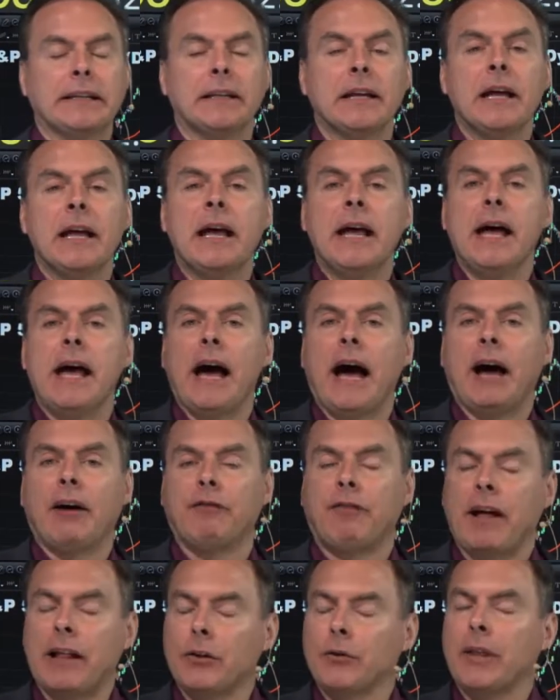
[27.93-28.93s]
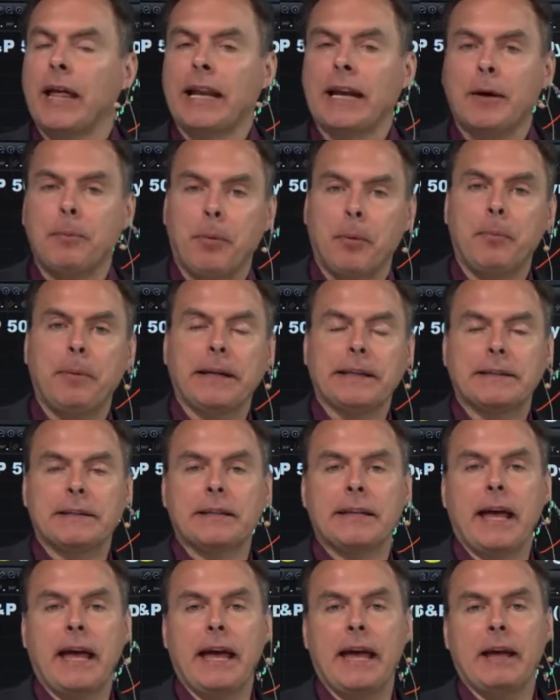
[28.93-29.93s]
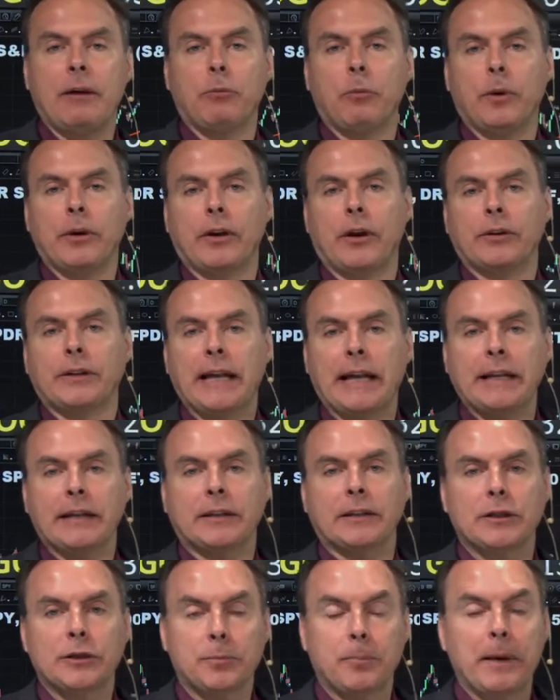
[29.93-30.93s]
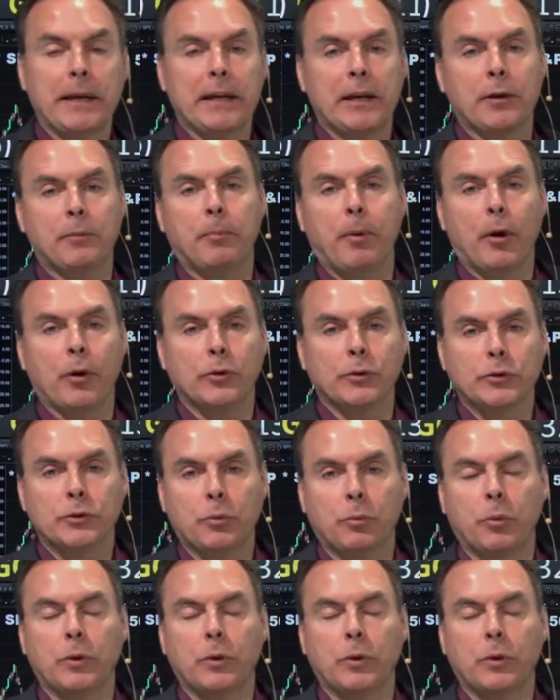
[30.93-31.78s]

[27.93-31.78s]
And I followed that up a bit today with our technically speaking post,